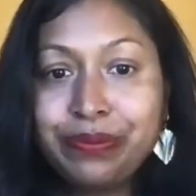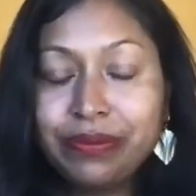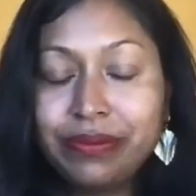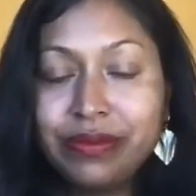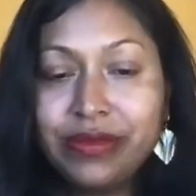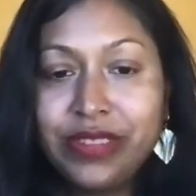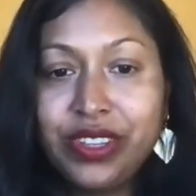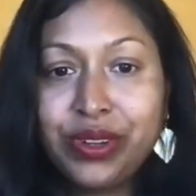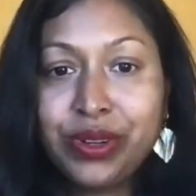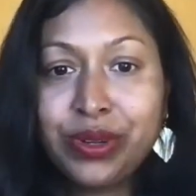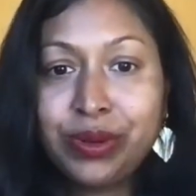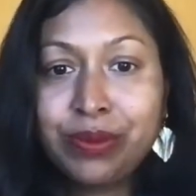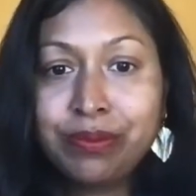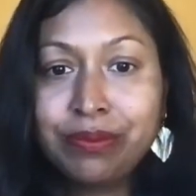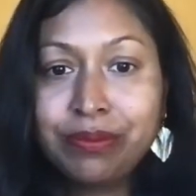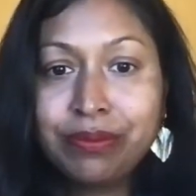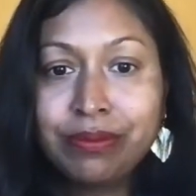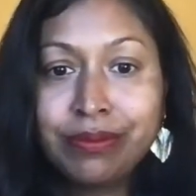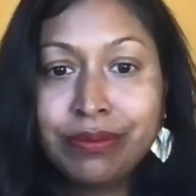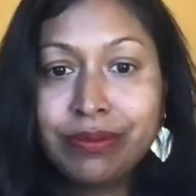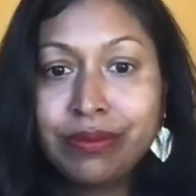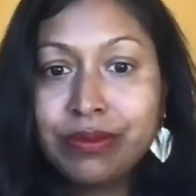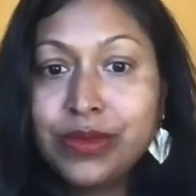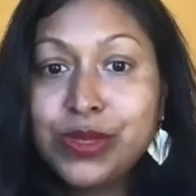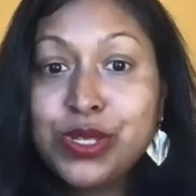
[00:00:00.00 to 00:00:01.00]
You're
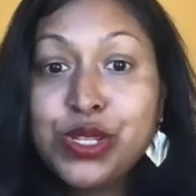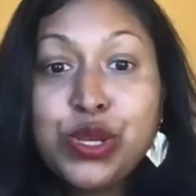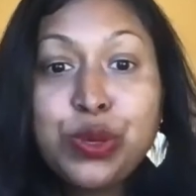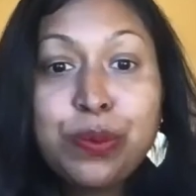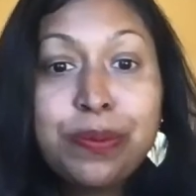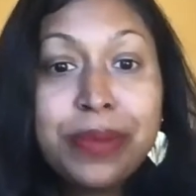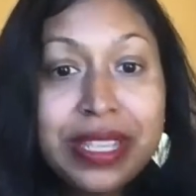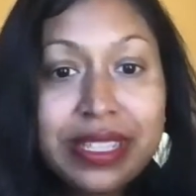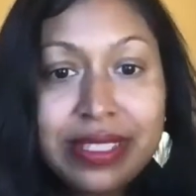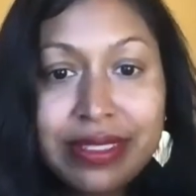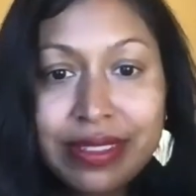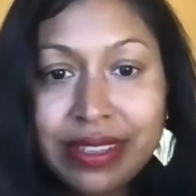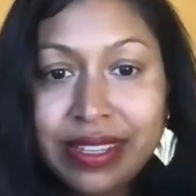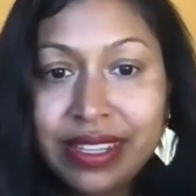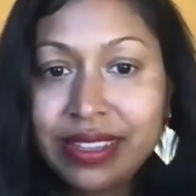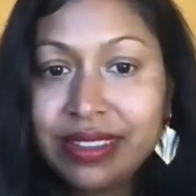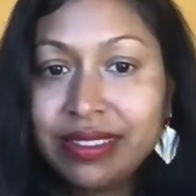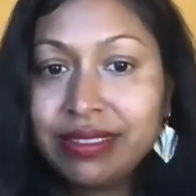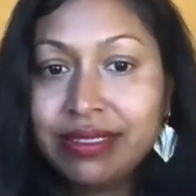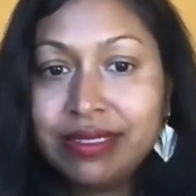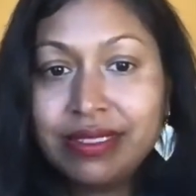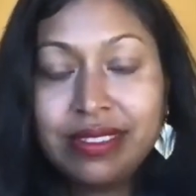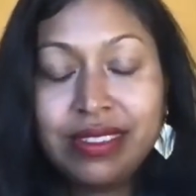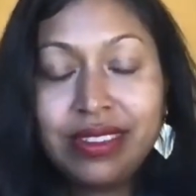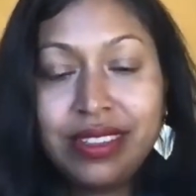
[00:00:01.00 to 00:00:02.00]
too busy,
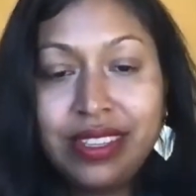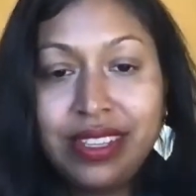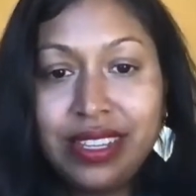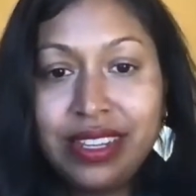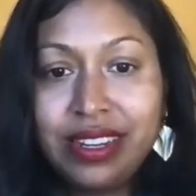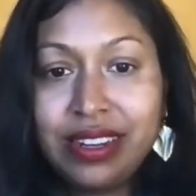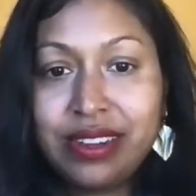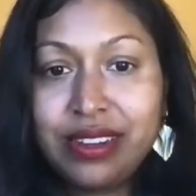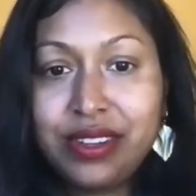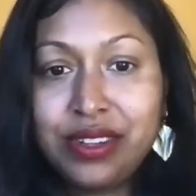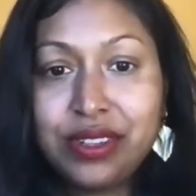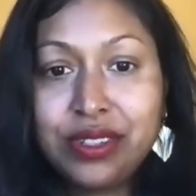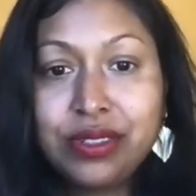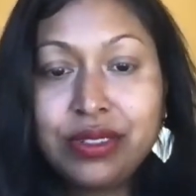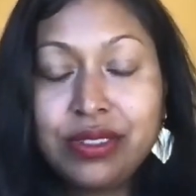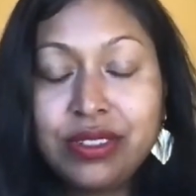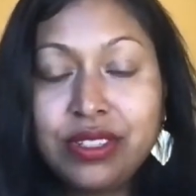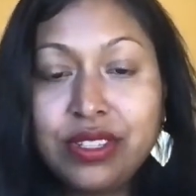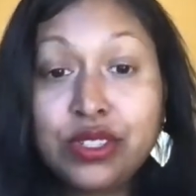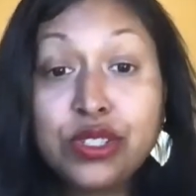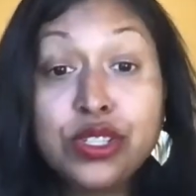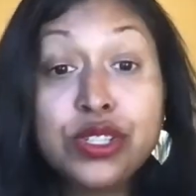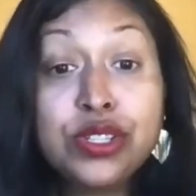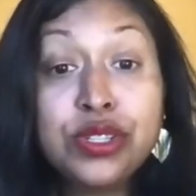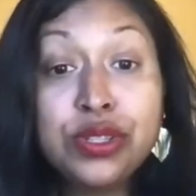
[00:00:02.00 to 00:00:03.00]
you're
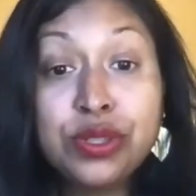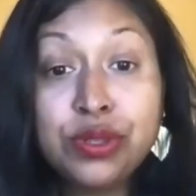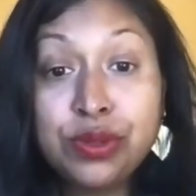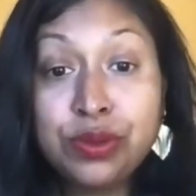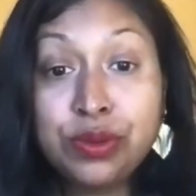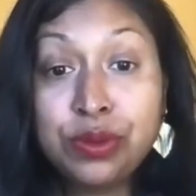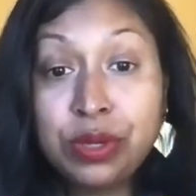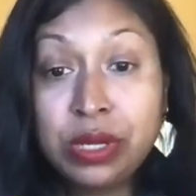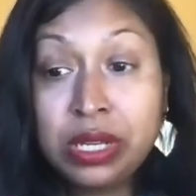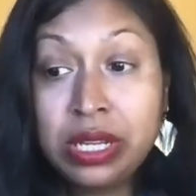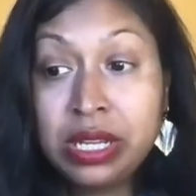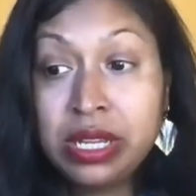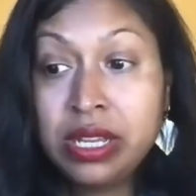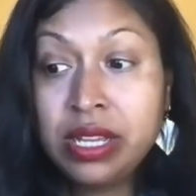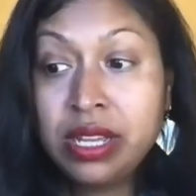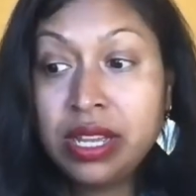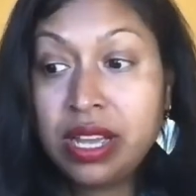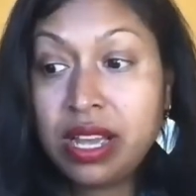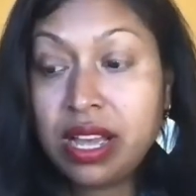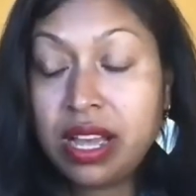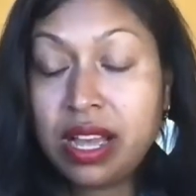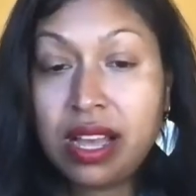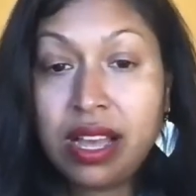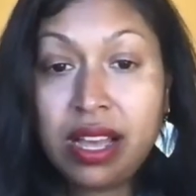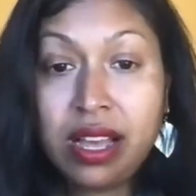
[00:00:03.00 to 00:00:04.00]
too
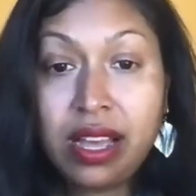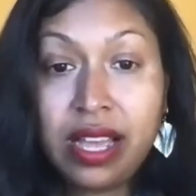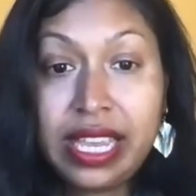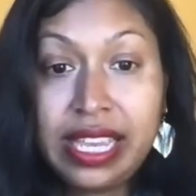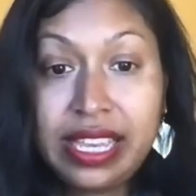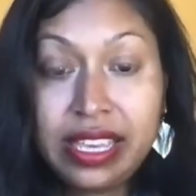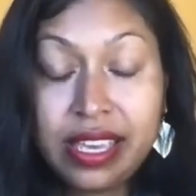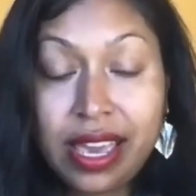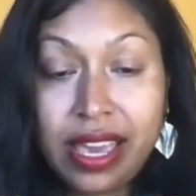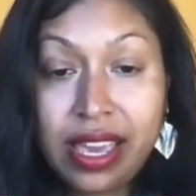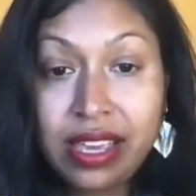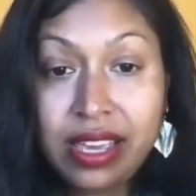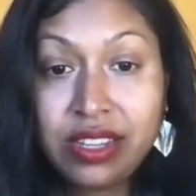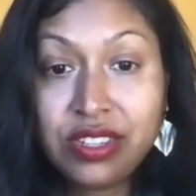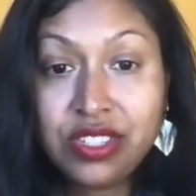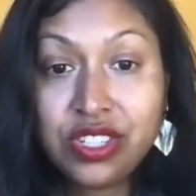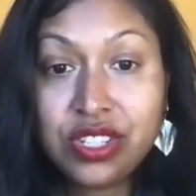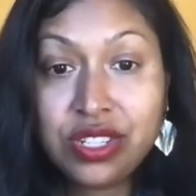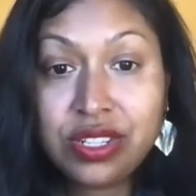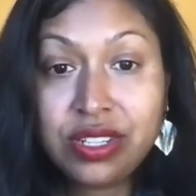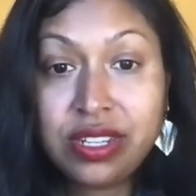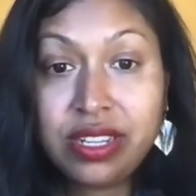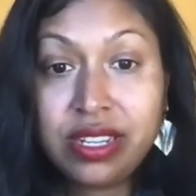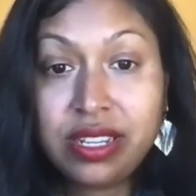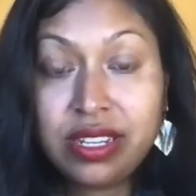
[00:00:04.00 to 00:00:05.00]

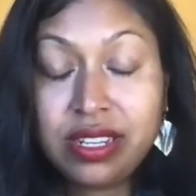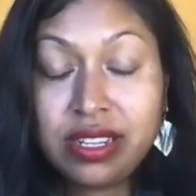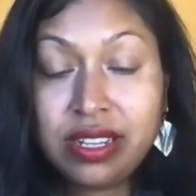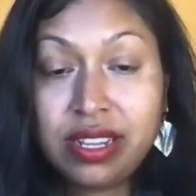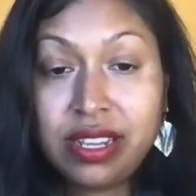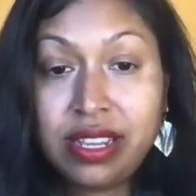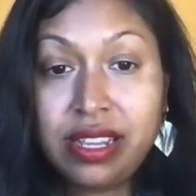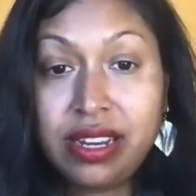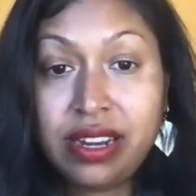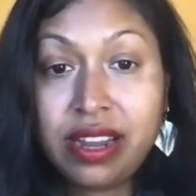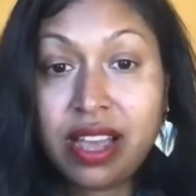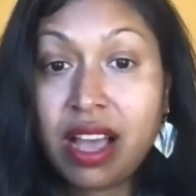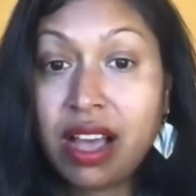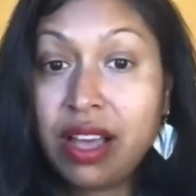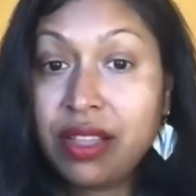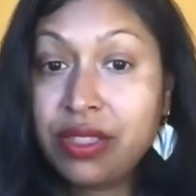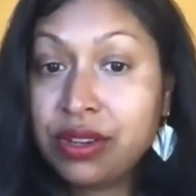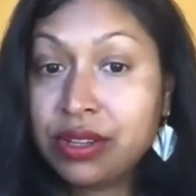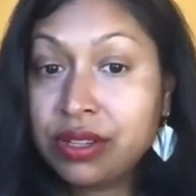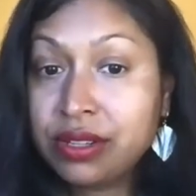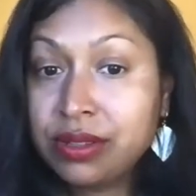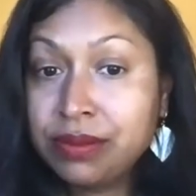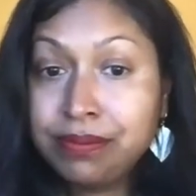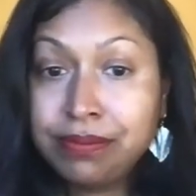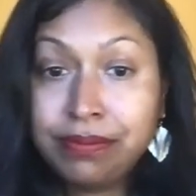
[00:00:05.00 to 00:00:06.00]
engaged in
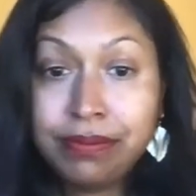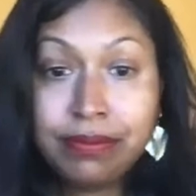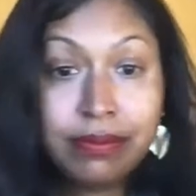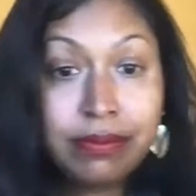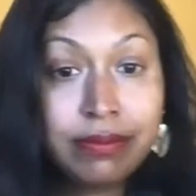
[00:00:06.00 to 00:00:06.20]
other